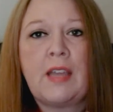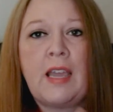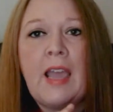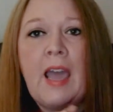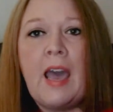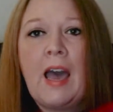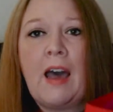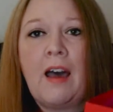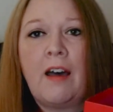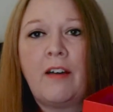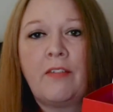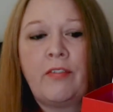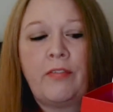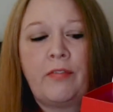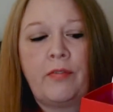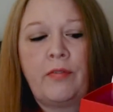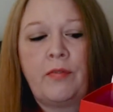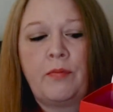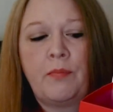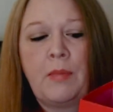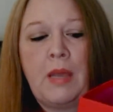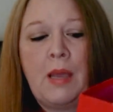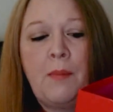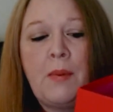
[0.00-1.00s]
they have
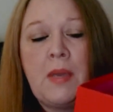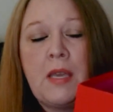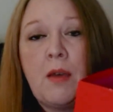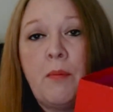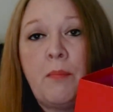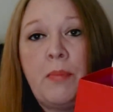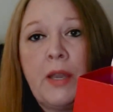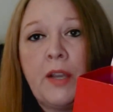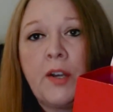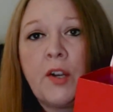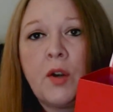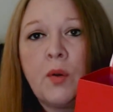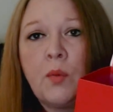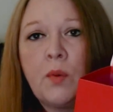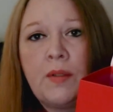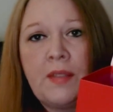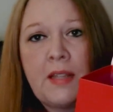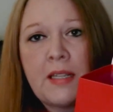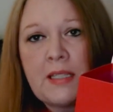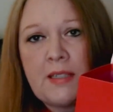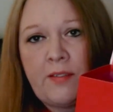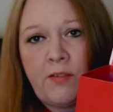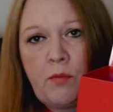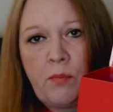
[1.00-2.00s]
maybe a bigger one
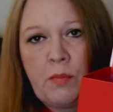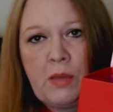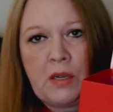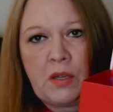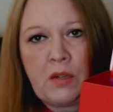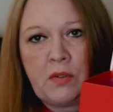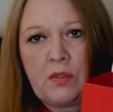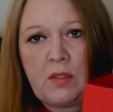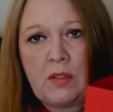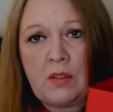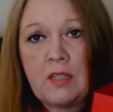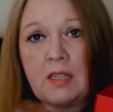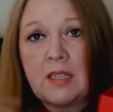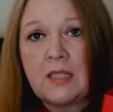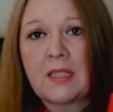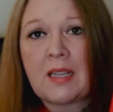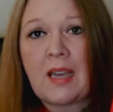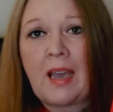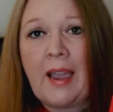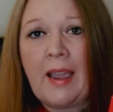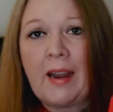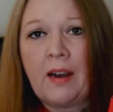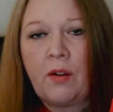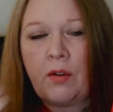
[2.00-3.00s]
that's even bigger than this.
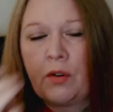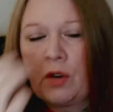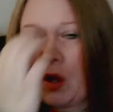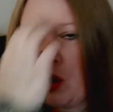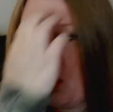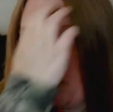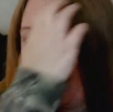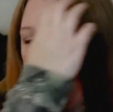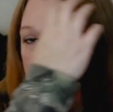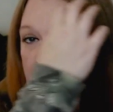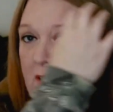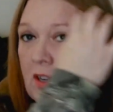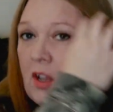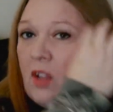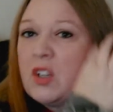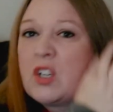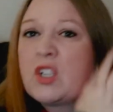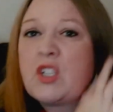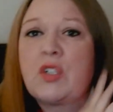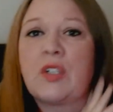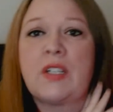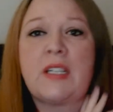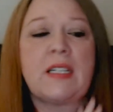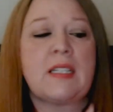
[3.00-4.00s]
I don't know. My
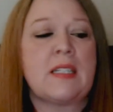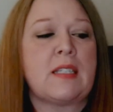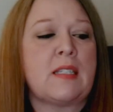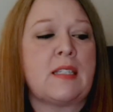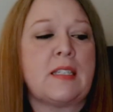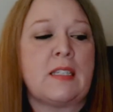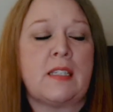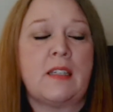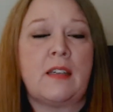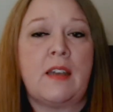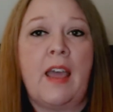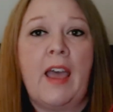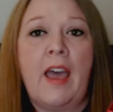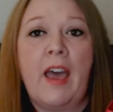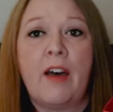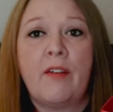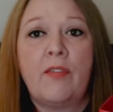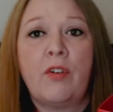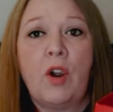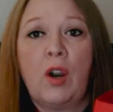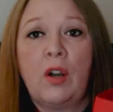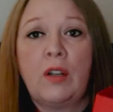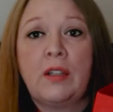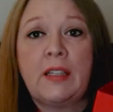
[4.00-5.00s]
Dollar Trees didn't
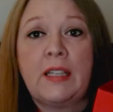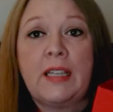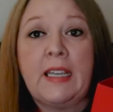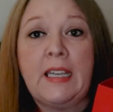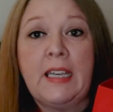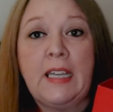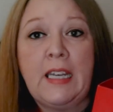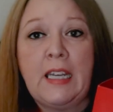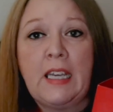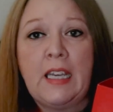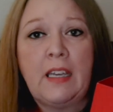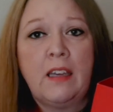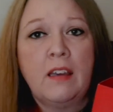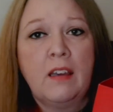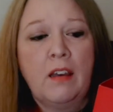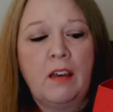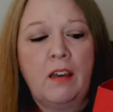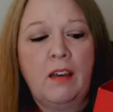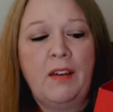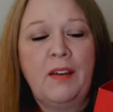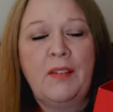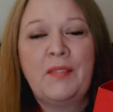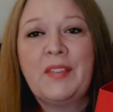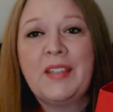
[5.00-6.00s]
have hardly any
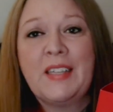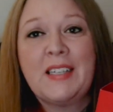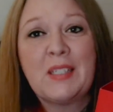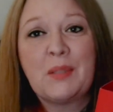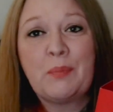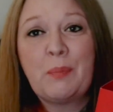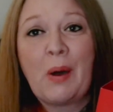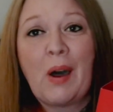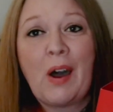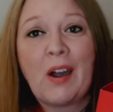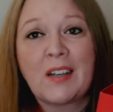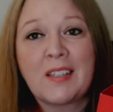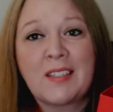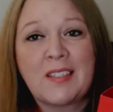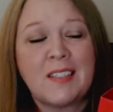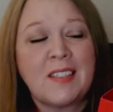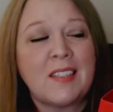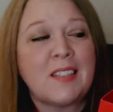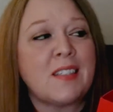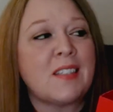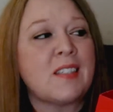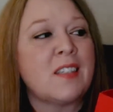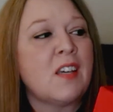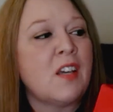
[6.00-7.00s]
of these
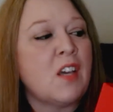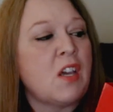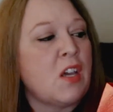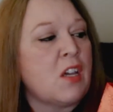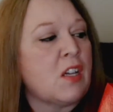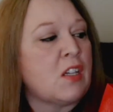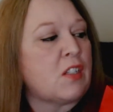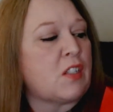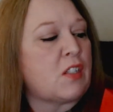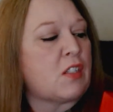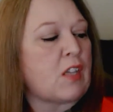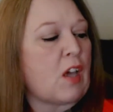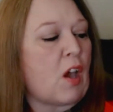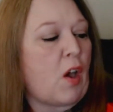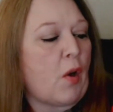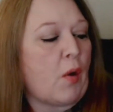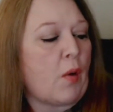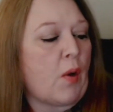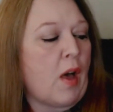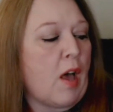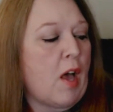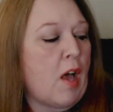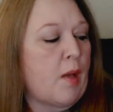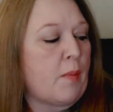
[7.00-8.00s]
boxes.
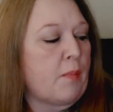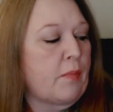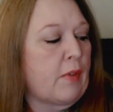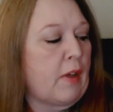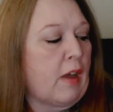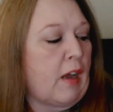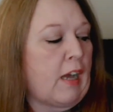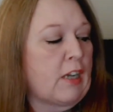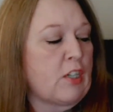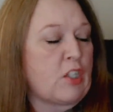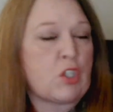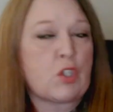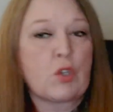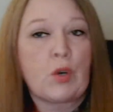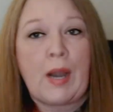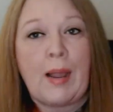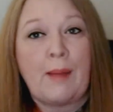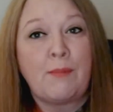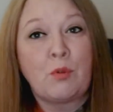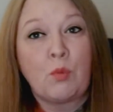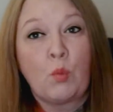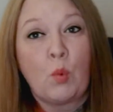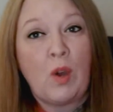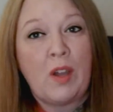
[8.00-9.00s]
So um, I just
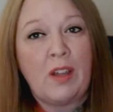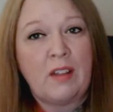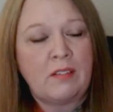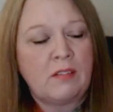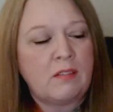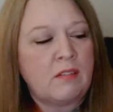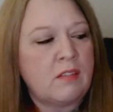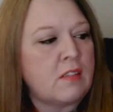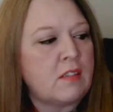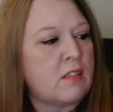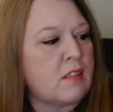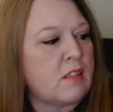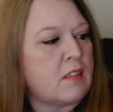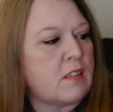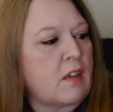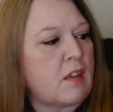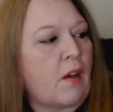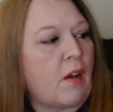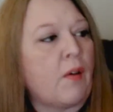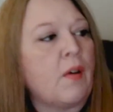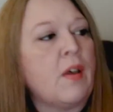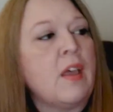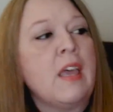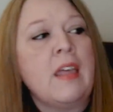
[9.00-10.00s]
grabbed one.
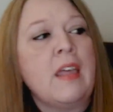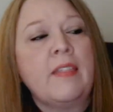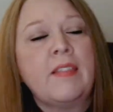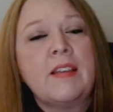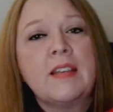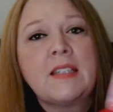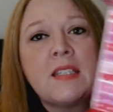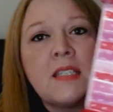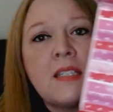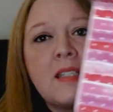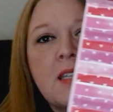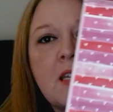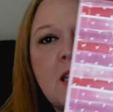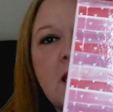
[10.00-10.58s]
So this is